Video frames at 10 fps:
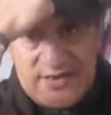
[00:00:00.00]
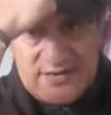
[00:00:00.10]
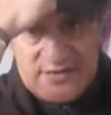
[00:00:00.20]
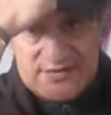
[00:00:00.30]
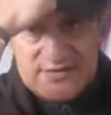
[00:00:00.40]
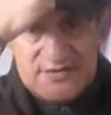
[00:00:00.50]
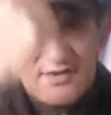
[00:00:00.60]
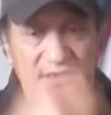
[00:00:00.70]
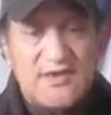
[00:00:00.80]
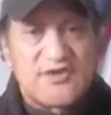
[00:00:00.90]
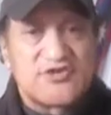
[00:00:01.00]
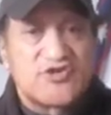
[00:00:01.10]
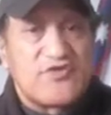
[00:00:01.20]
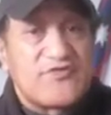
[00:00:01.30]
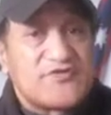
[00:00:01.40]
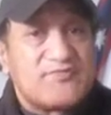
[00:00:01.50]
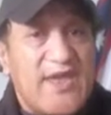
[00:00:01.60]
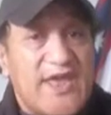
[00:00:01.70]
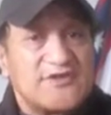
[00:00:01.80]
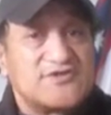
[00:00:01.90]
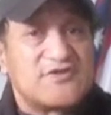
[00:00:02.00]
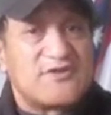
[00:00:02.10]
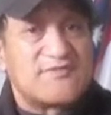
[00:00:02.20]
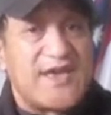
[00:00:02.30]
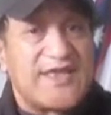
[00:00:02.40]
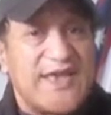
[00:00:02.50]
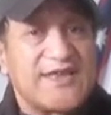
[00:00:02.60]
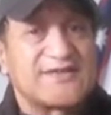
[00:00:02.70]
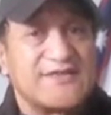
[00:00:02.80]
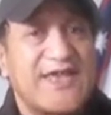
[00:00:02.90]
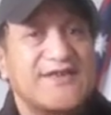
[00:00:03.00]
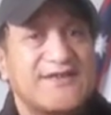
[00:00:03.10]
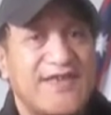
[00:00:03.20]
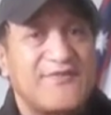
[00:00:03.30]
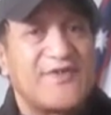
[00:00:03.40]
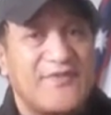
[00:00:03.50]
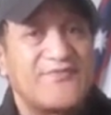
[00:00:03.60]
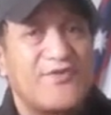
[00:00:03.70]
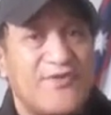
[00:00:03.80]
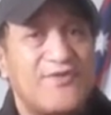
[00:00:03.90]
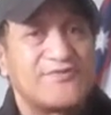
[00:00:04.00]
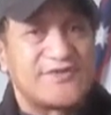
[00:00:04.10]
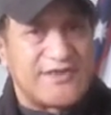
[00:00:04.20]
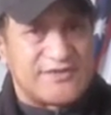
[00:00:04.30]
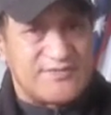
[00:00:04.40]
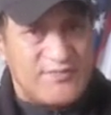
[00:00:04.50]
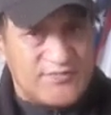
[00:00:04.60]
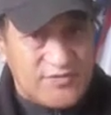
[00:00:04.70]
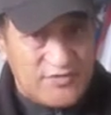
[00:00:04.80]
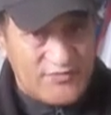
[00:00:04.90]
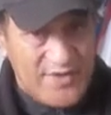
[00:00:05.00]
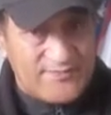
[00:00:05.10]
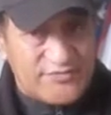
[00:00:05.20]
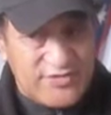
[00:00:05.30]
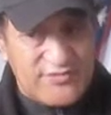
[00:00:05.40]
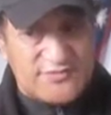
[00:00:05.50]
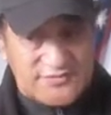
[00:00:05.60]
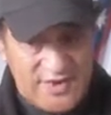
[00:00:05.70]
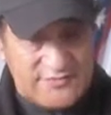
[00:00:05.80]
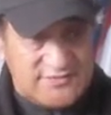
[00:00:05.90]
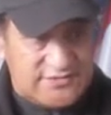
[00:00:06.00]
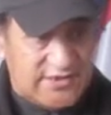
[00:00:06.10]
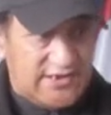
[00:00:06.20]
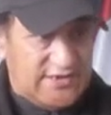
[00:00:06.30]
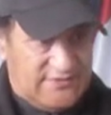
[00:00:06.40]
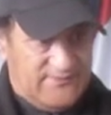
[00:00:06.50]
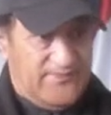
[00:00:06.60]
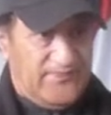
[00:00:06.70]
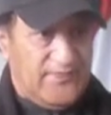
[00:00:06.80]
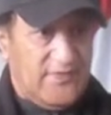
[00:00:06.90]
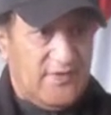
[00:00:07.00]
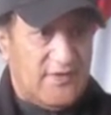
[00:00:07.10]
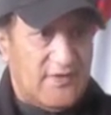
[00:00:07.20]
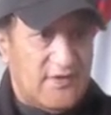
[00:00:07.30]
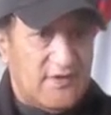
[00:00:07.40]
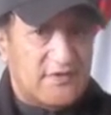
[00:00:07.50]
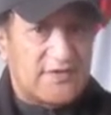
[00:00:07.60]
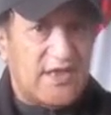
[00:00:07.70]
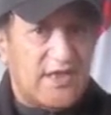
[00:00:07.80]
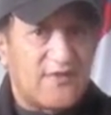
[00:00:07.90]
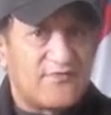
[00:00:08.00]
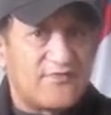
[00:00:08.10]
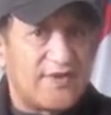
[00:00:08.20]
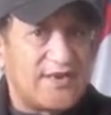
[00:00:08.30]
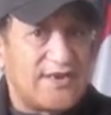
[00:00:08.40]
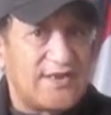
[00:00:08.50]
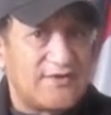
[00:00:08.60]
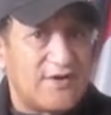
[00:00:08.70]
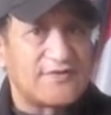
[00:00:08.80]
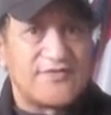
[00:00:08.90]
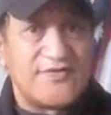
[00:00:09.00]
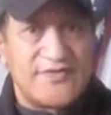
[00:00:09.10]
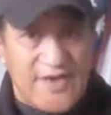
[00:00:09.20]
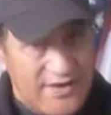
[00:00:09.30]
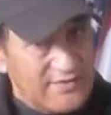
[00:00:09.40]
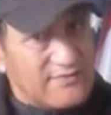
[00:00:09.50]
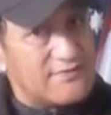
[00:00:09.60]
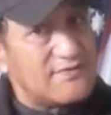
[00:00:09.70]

and this sheriff's badge on my head than they have all to rub two stones together. They have really got no